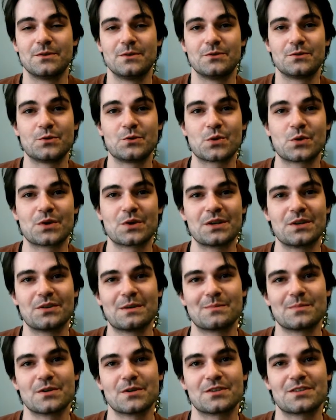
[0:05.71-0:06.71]
tutorial
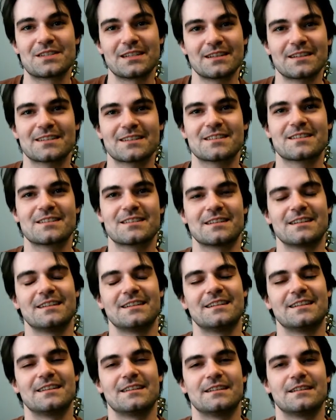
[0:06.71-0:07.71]
number 6
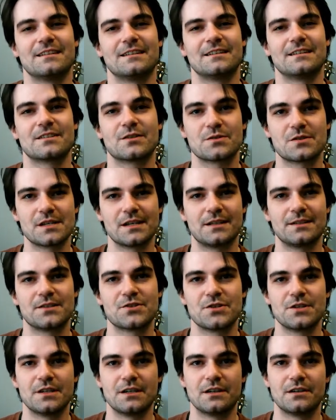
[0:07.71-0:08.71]
in the
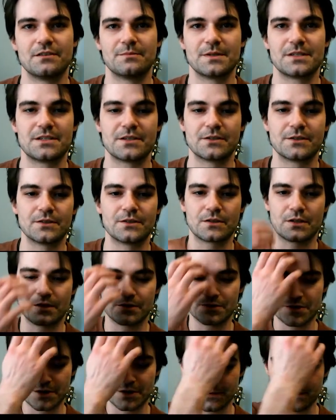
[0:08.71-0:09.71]
Sociology of Material
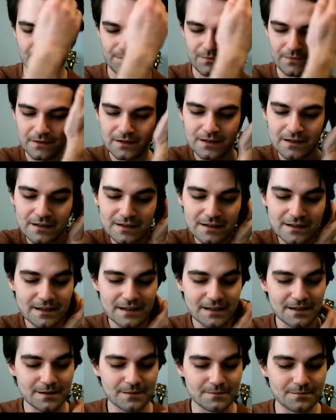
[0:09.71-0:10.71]
Culture.
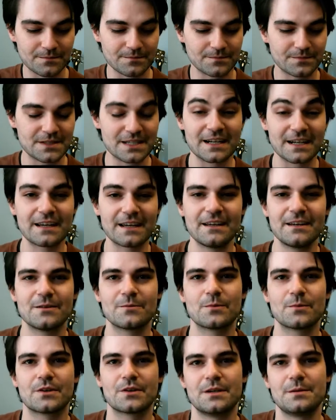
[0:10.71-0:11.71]
Today,
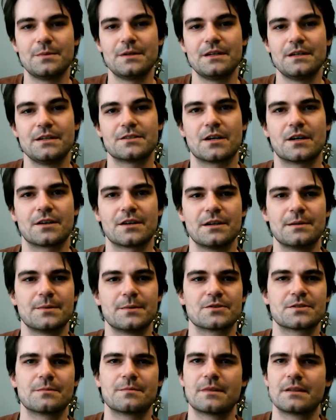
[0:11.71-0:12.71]
we're going to be talking
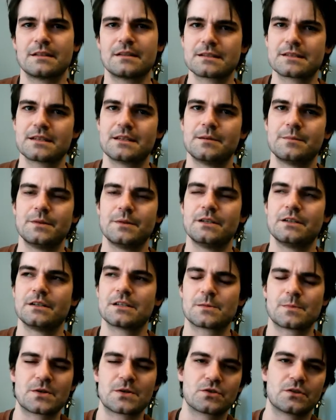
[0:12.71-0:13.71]
about something that's going to be
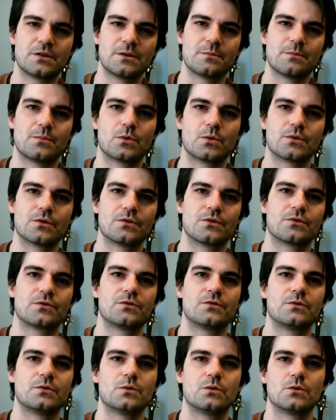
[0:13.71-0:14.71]
especially important
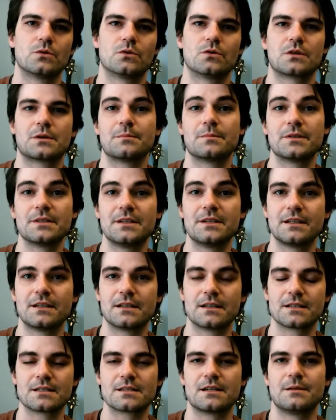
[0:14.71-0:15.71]
for
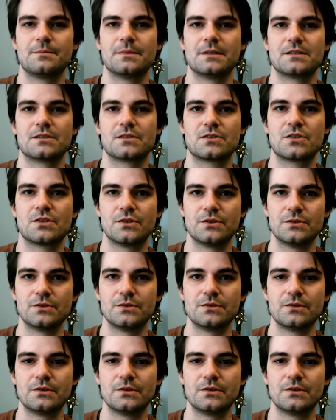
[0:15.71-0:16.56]
completing assignment 2,